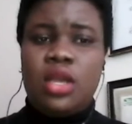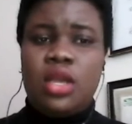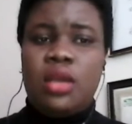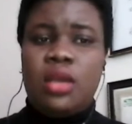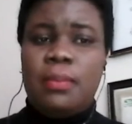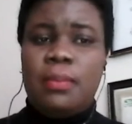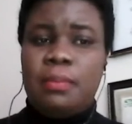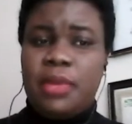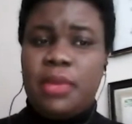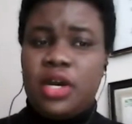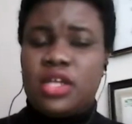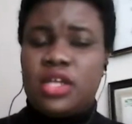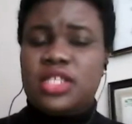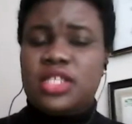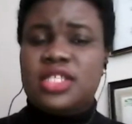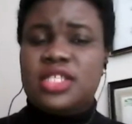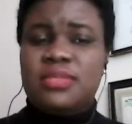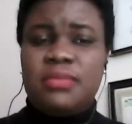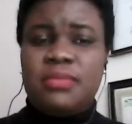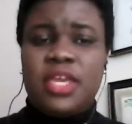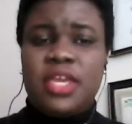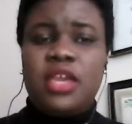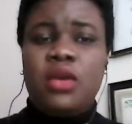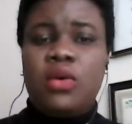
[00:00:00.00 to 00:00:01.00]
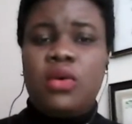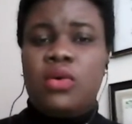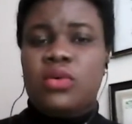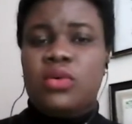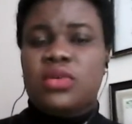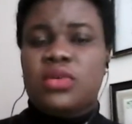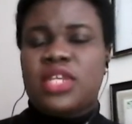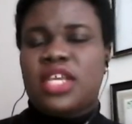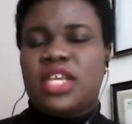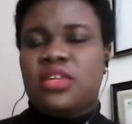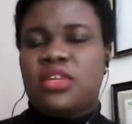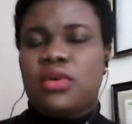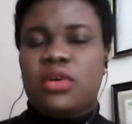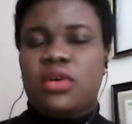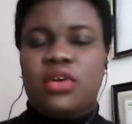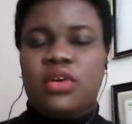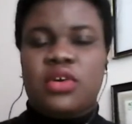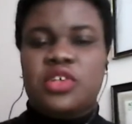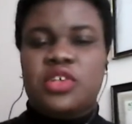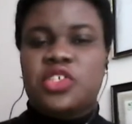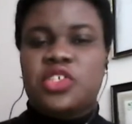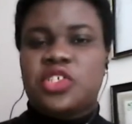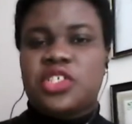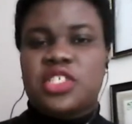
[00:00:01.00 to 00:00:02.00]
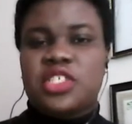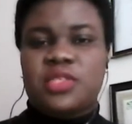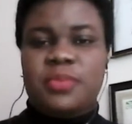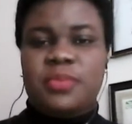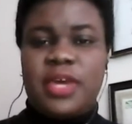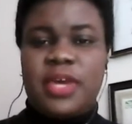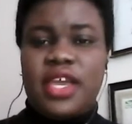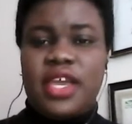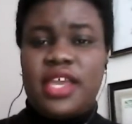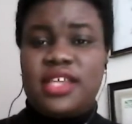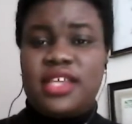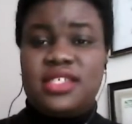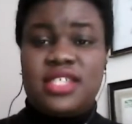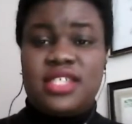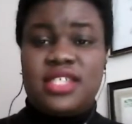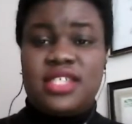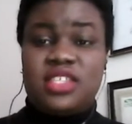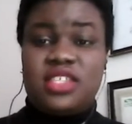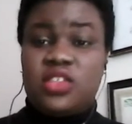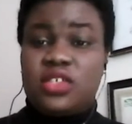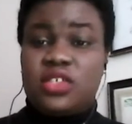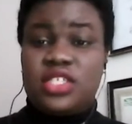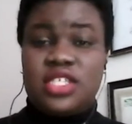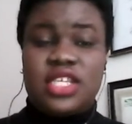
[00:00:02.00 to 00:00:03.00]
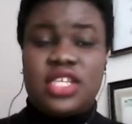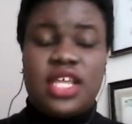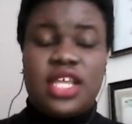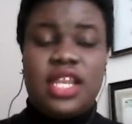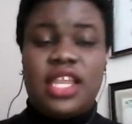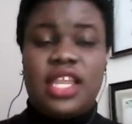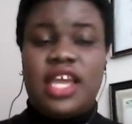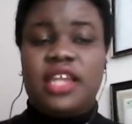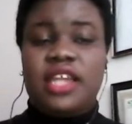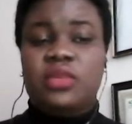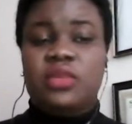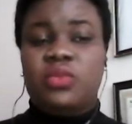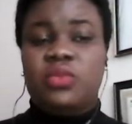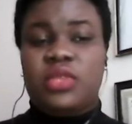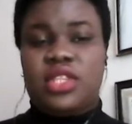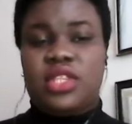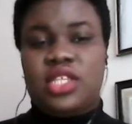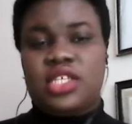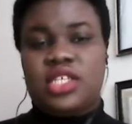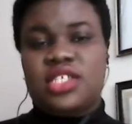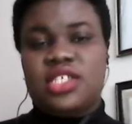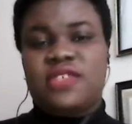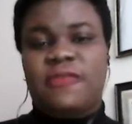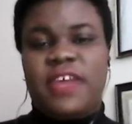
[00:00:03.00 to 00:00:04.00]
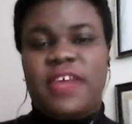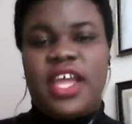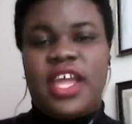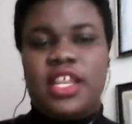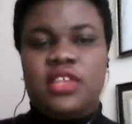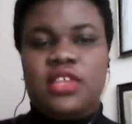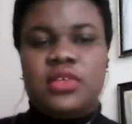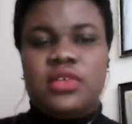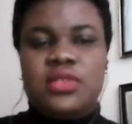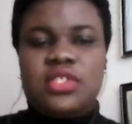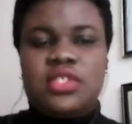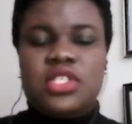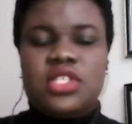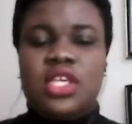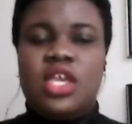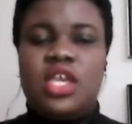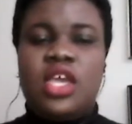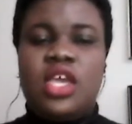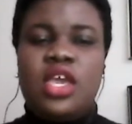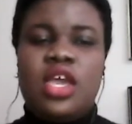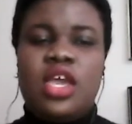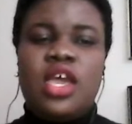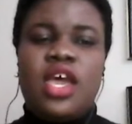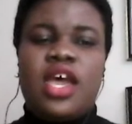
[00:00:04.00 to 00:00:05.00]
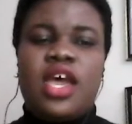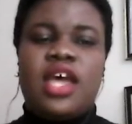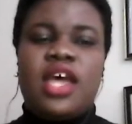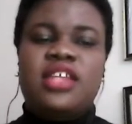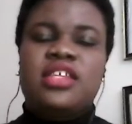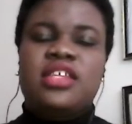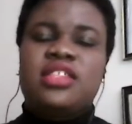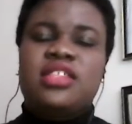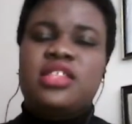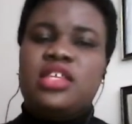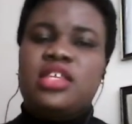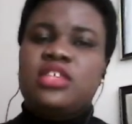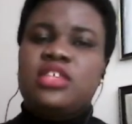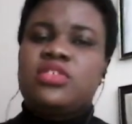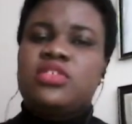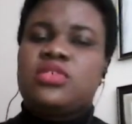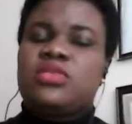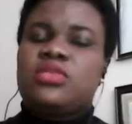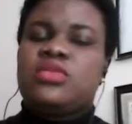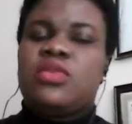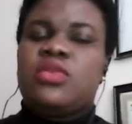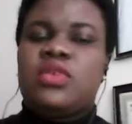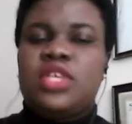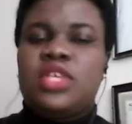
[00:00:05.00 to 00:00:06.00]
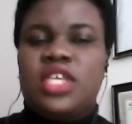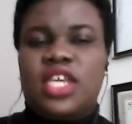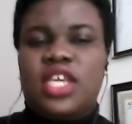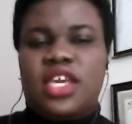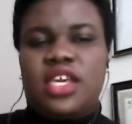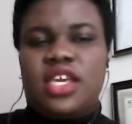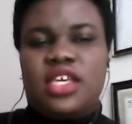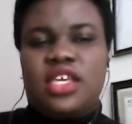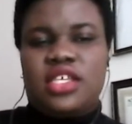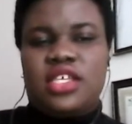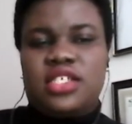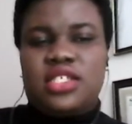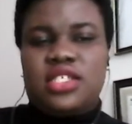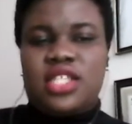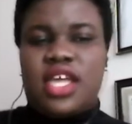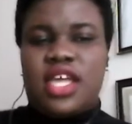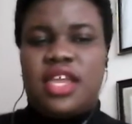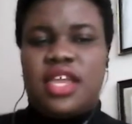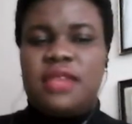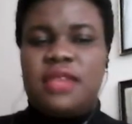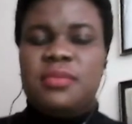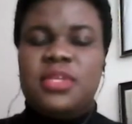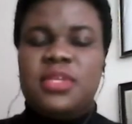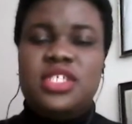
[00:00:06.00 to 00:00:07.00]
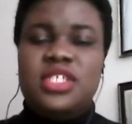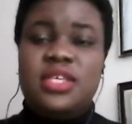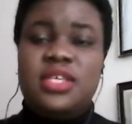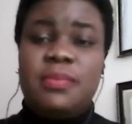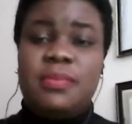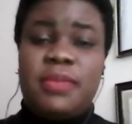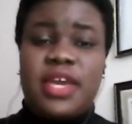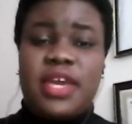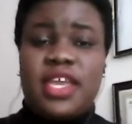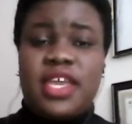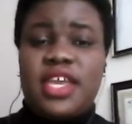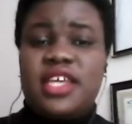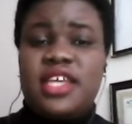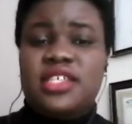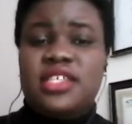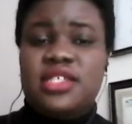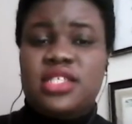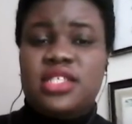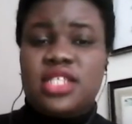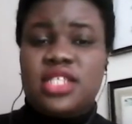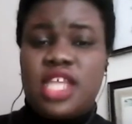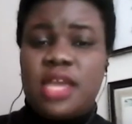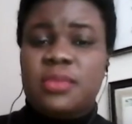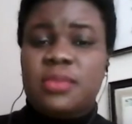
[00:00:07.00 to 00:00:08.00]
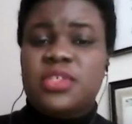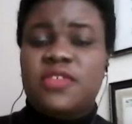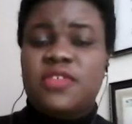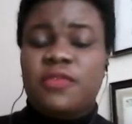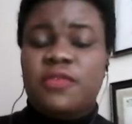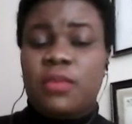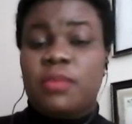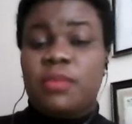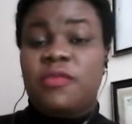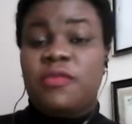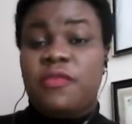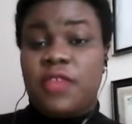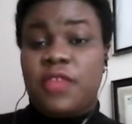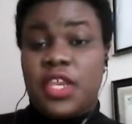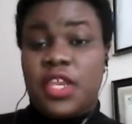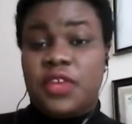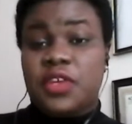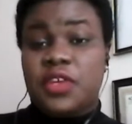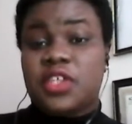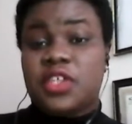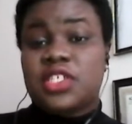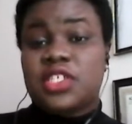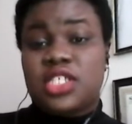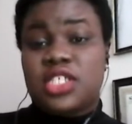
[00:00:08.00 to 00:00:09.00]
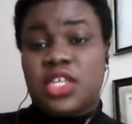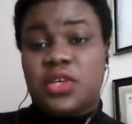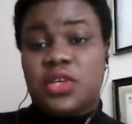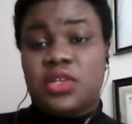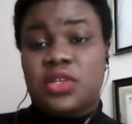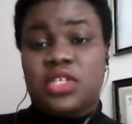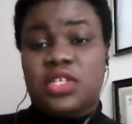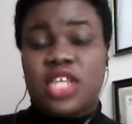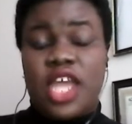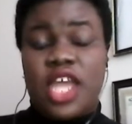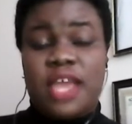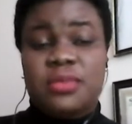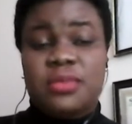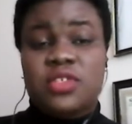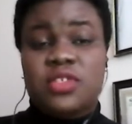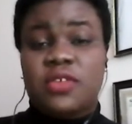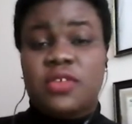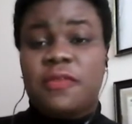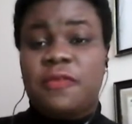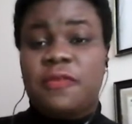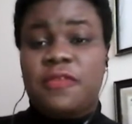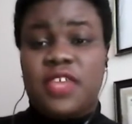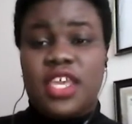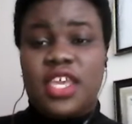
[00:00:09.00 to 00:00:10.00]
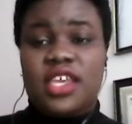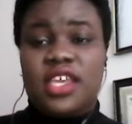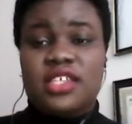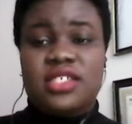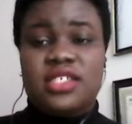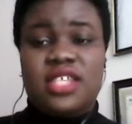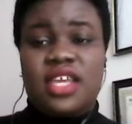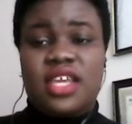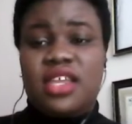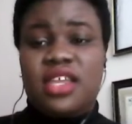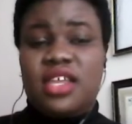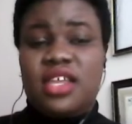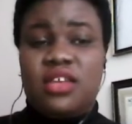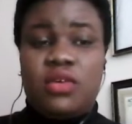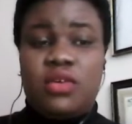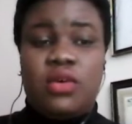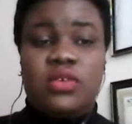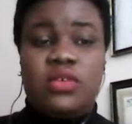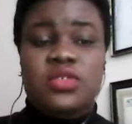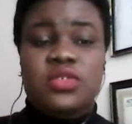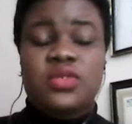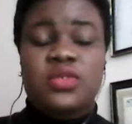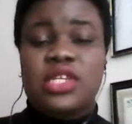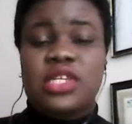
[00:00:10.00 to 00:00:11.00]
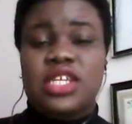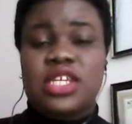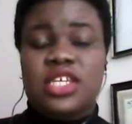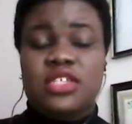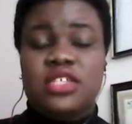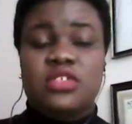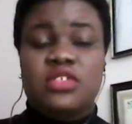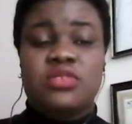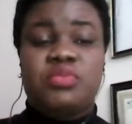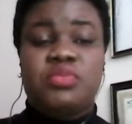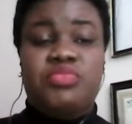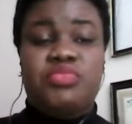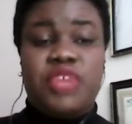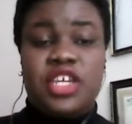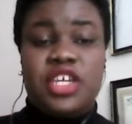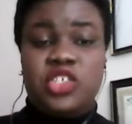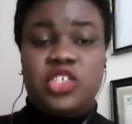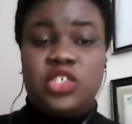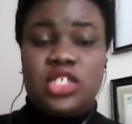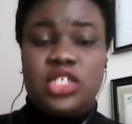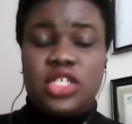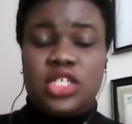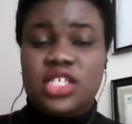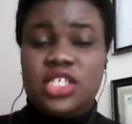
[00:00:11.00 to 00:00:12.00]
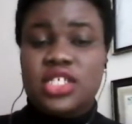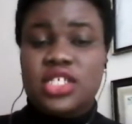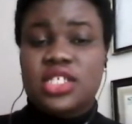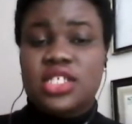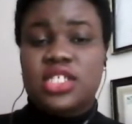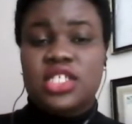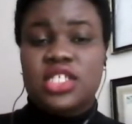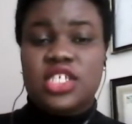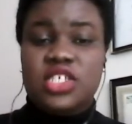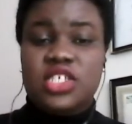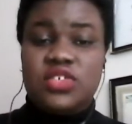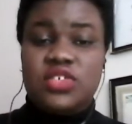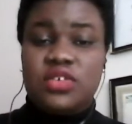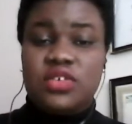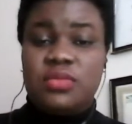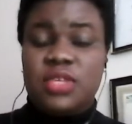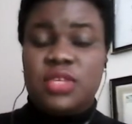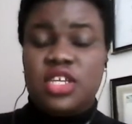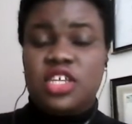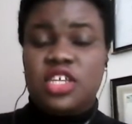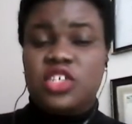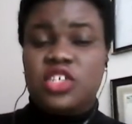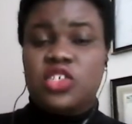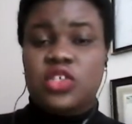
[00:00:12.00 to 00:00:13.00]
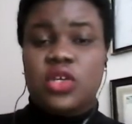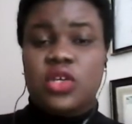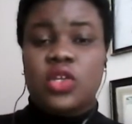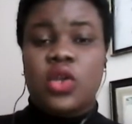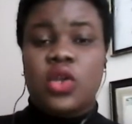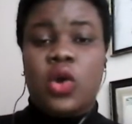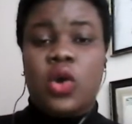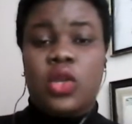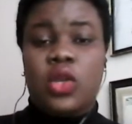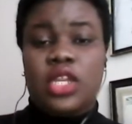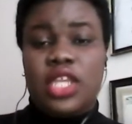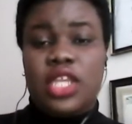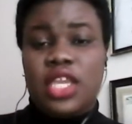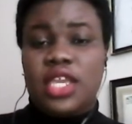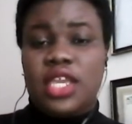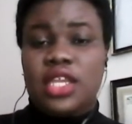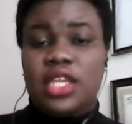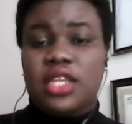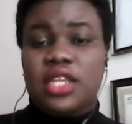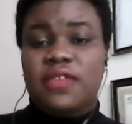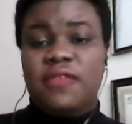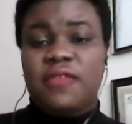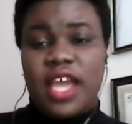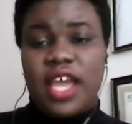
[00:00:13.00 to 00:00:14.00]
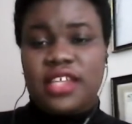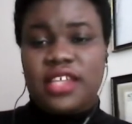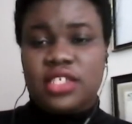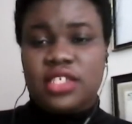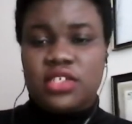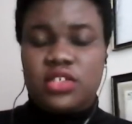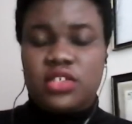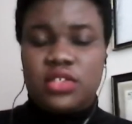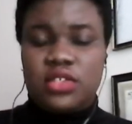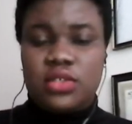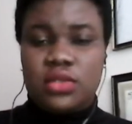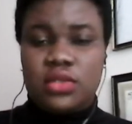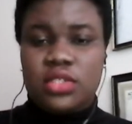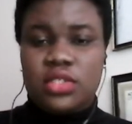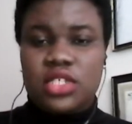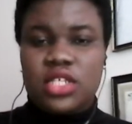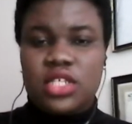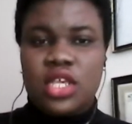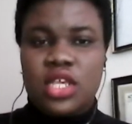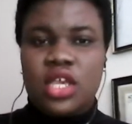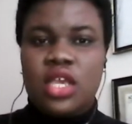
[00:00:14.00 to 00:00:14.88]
but may hold an unconscious bias that doesn't align with these values. And the thing to note here is that implicit bias stems from various stereotypes or fears that can also lead to prejudice, discrimination, or negative attitudes.